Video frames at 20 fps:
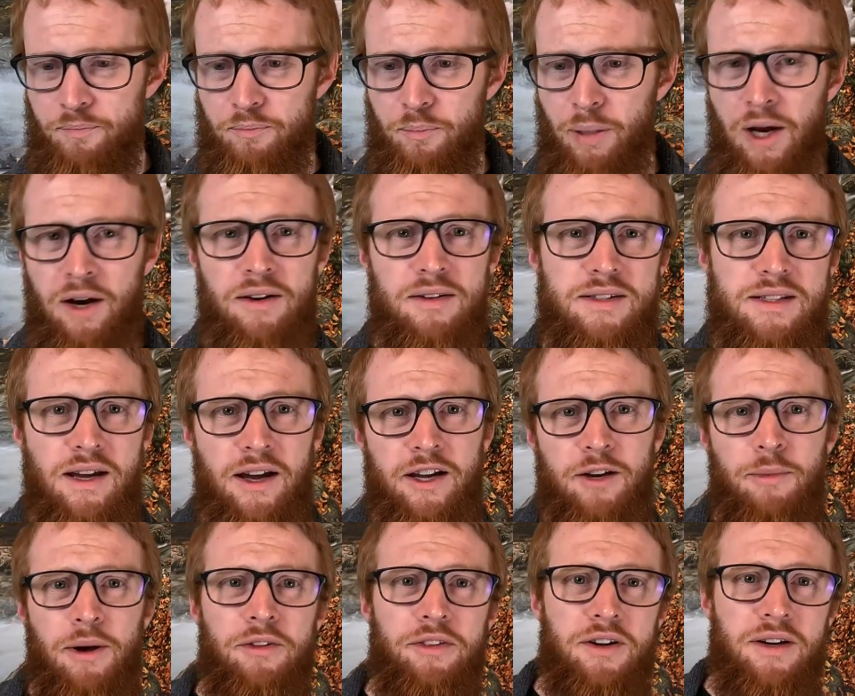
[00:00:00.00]
parents talking
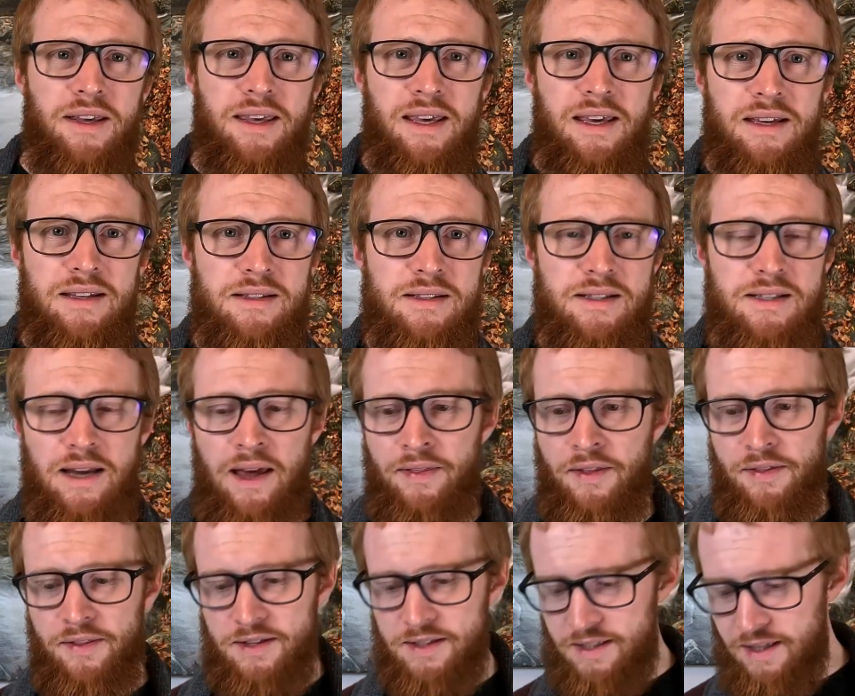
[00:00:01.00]
about their kids, and
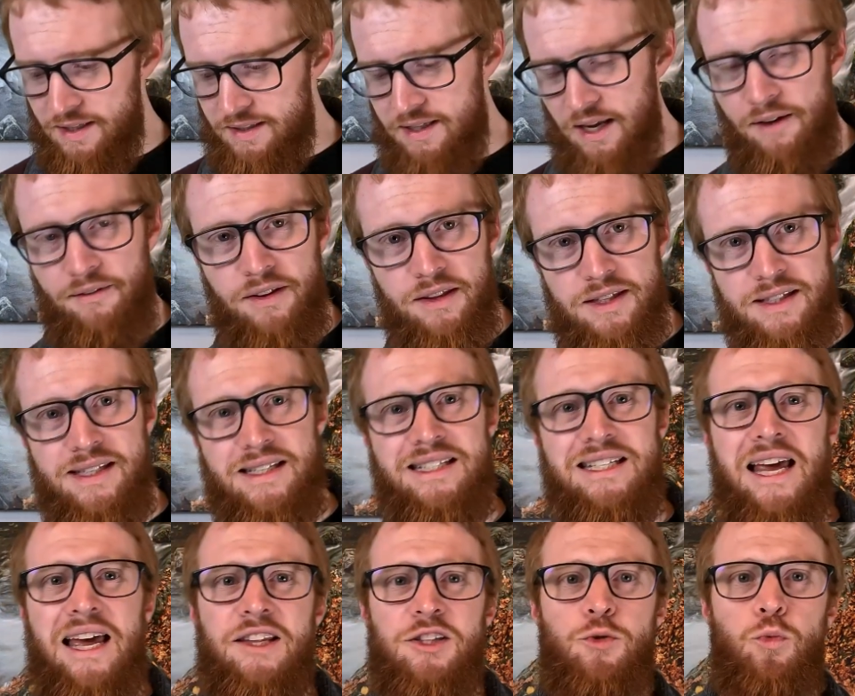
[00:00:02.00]
then these kids having this
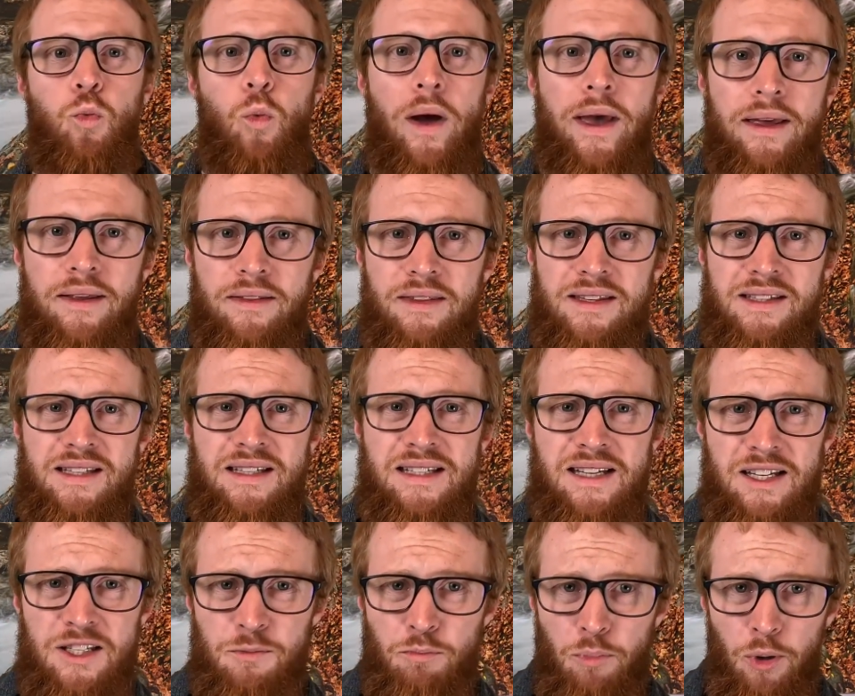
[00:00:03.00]
intense weight, this
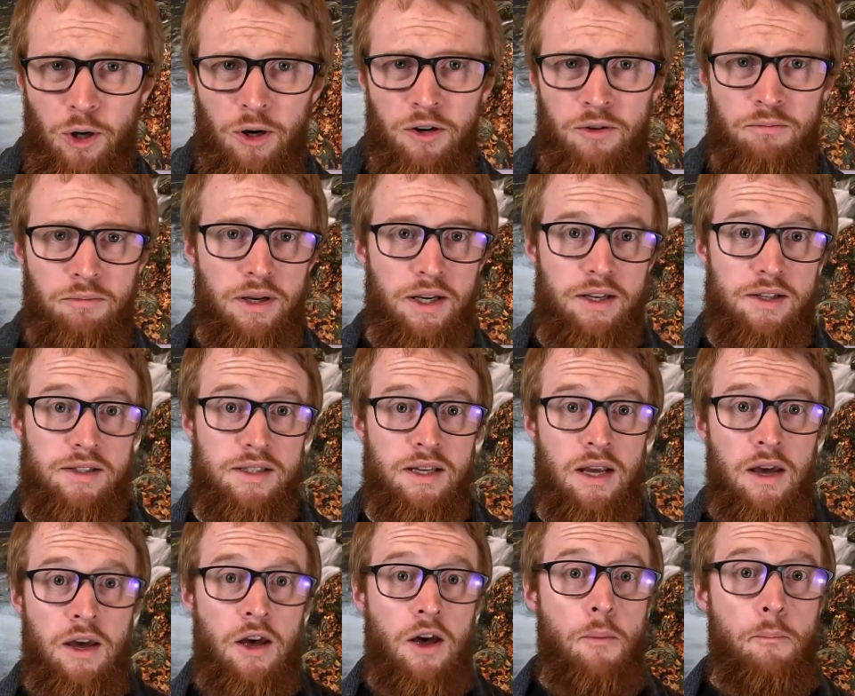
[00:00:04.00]
intense burden because
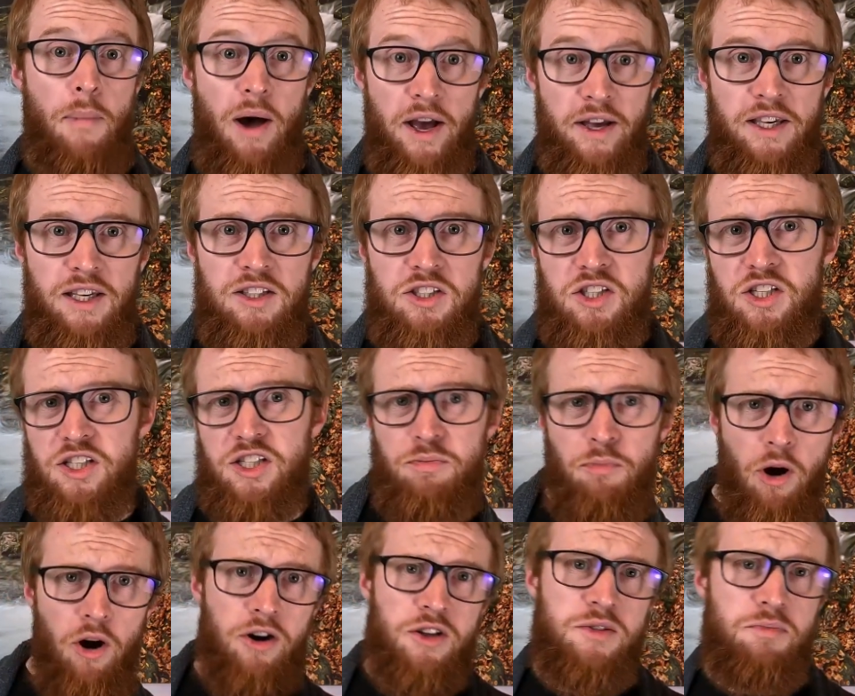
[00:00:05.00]
my kid's the
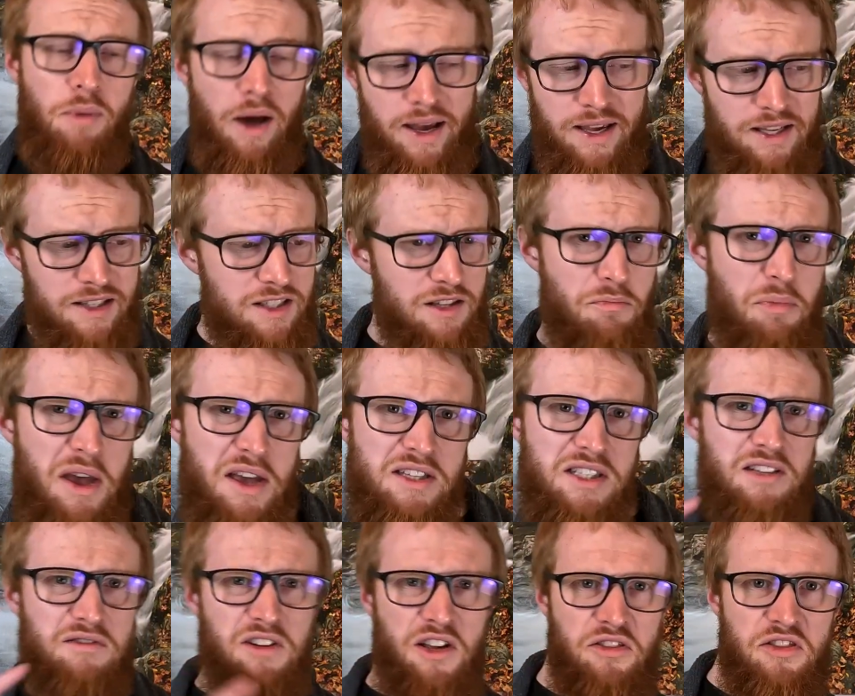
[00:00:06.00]
smartest, my kid's the best,
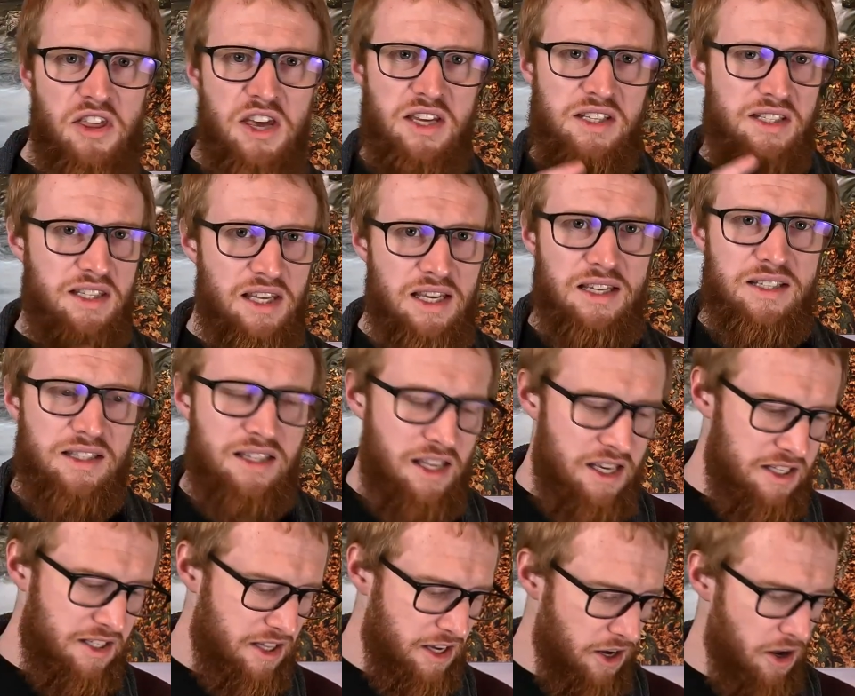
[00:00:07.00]
they've done this,
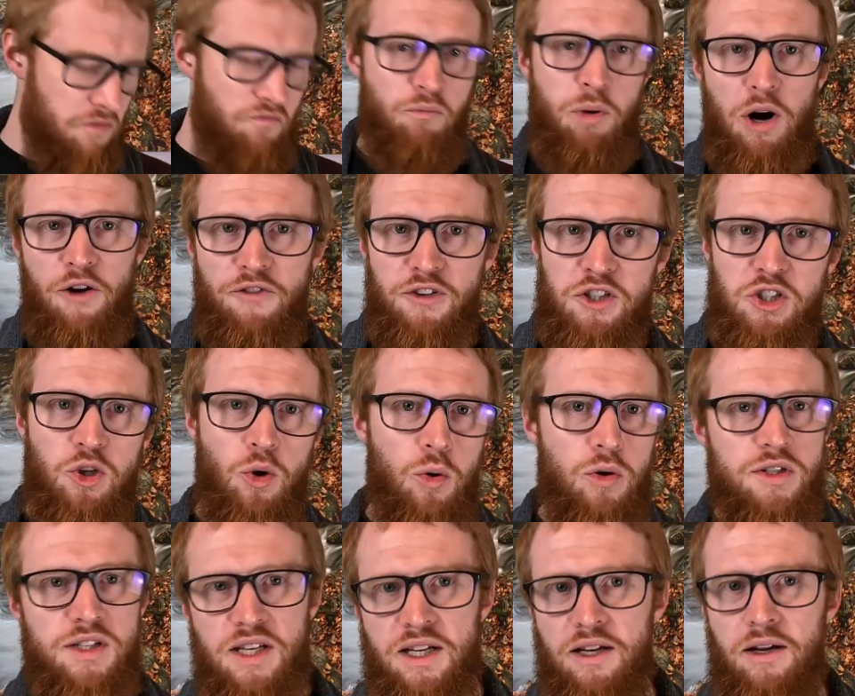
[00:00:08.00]
they got perfect
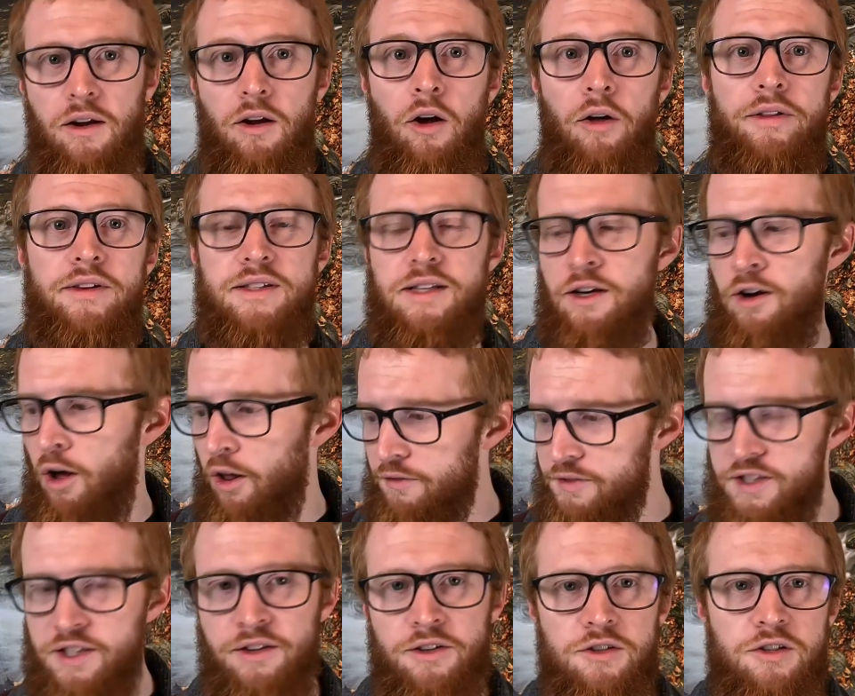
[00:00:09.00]
scores, they got all this, and all of a
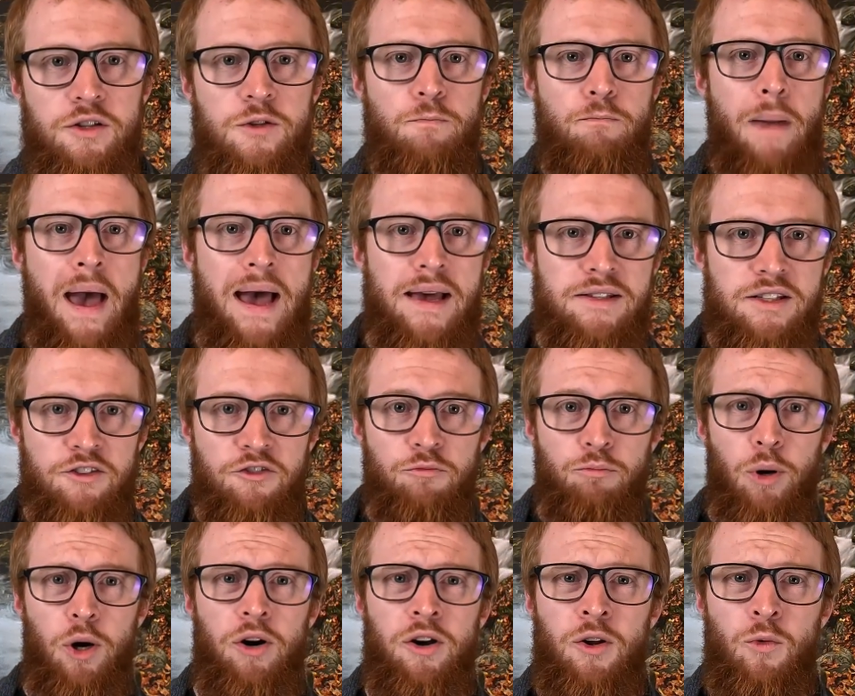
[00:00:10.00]
sudden there's this massive
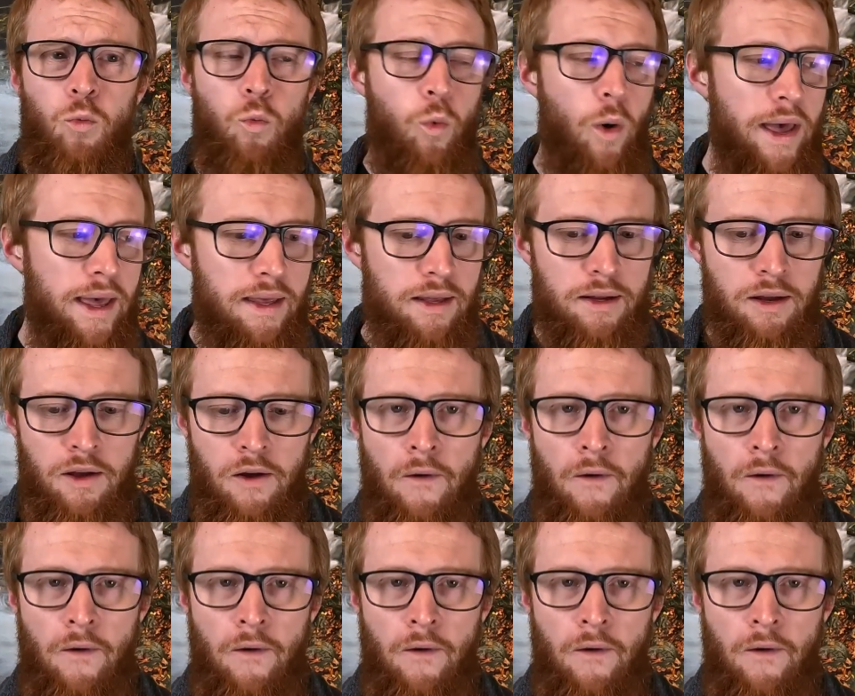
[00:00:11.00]
burden and weight